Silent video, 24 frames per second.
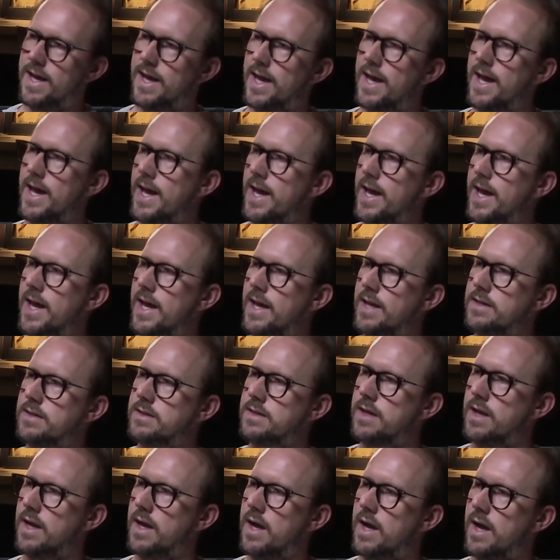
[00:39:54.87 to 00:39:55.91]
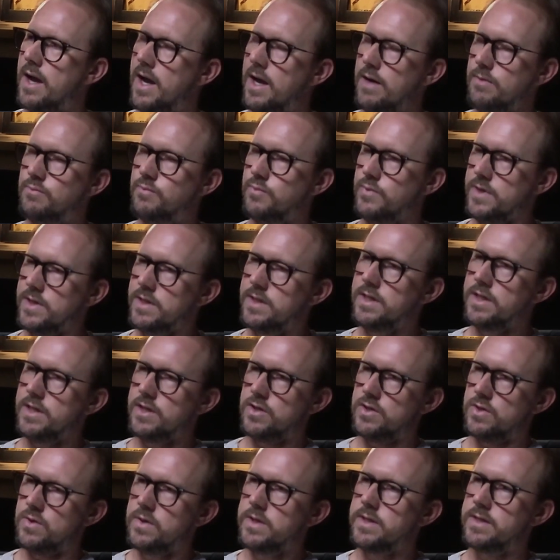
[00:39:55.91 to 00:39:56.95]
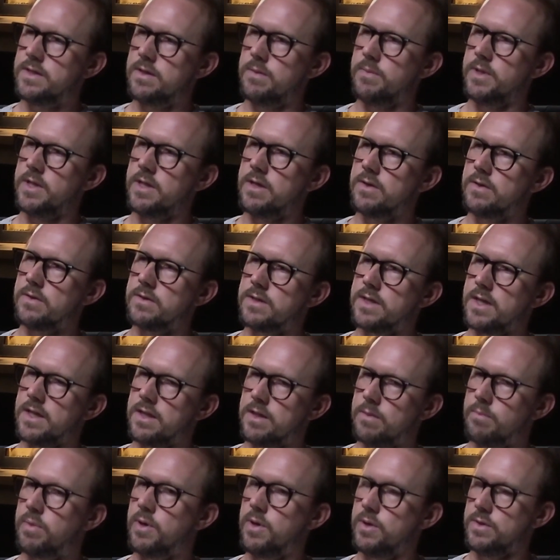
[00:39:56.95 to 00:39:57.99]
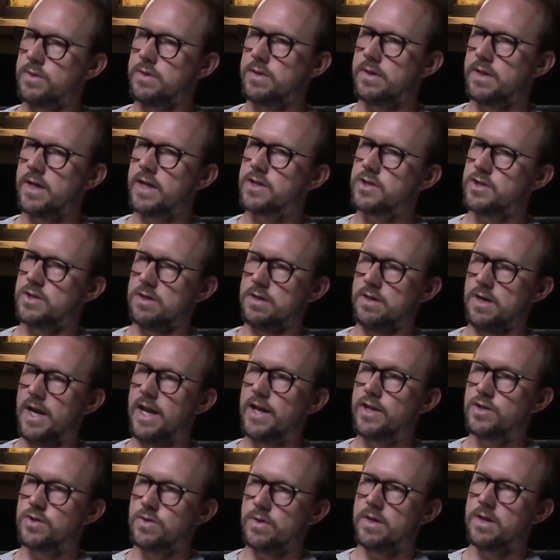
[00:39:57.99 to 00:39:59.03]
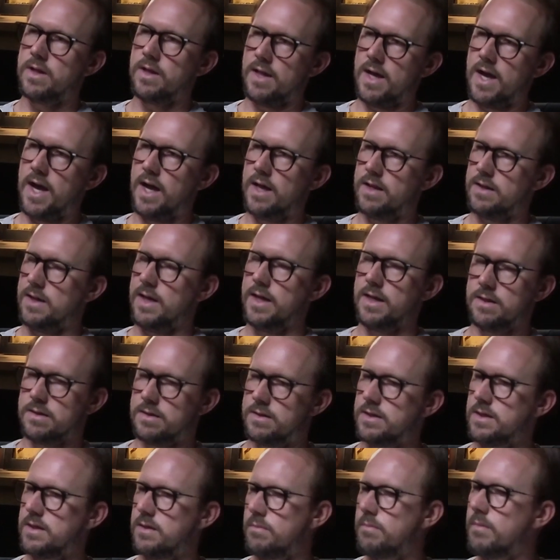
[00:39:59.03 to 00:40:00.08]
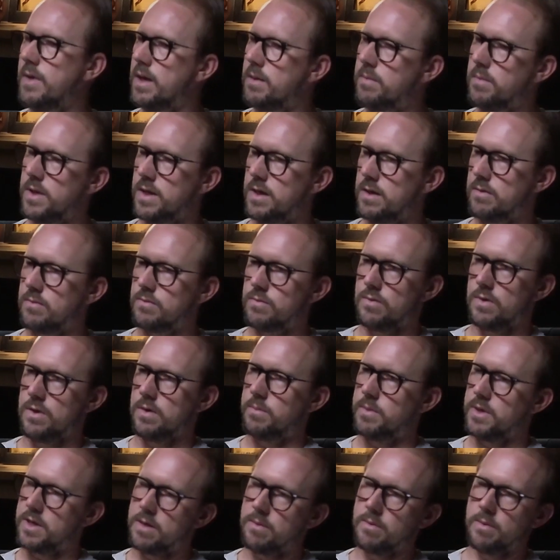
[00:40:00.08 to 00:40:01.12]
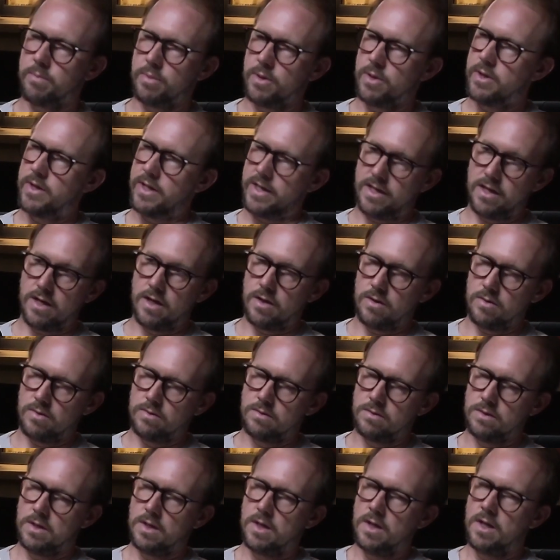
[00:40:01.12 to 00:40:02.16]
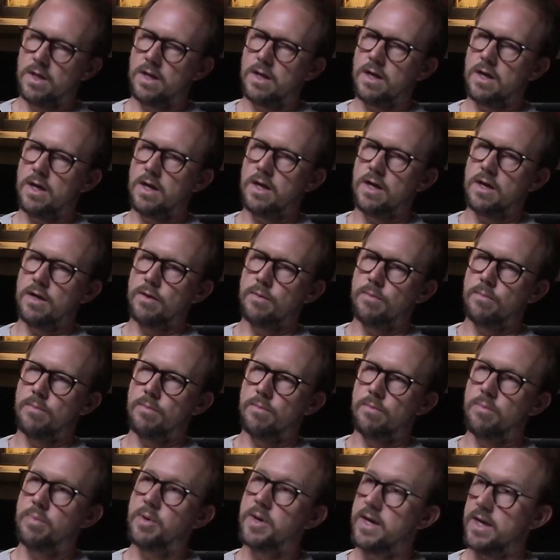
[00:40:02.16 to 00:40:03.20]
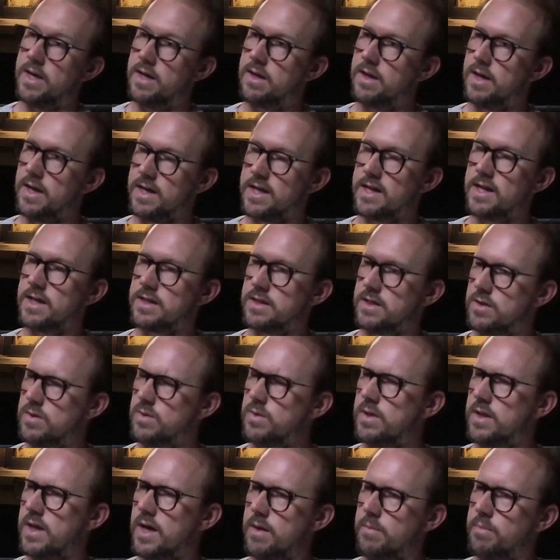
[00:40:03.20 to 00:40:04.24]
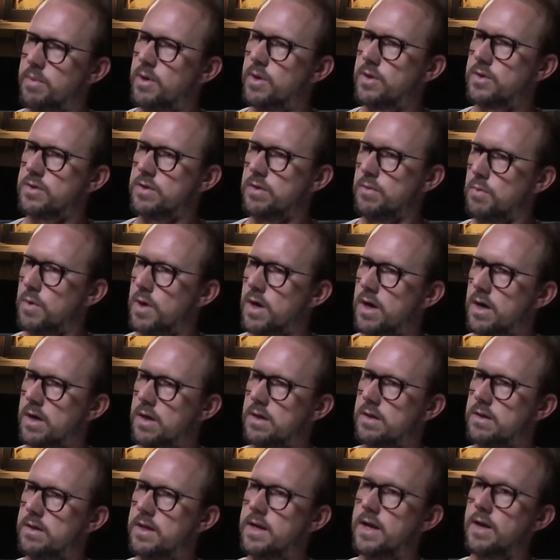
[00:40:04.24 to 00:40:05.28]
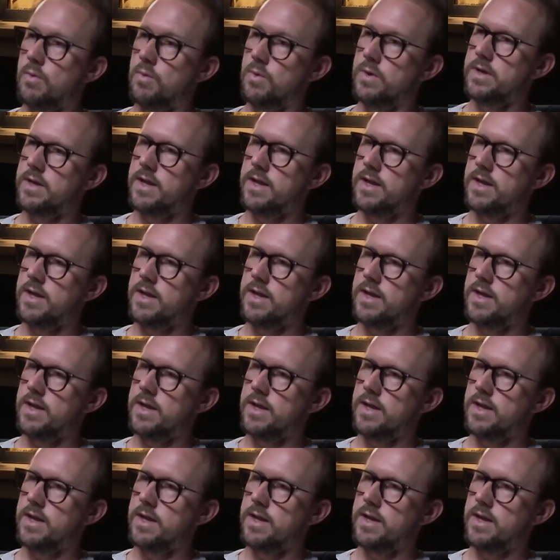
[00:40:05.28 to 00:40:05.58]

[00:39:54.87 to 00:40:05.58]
And I really enjoyed some of those. Like the poetry lecture, I enjoyed a lot. Like, did it make me want to become a poet? No. But I connected to a lot of poetry work that I wouldn't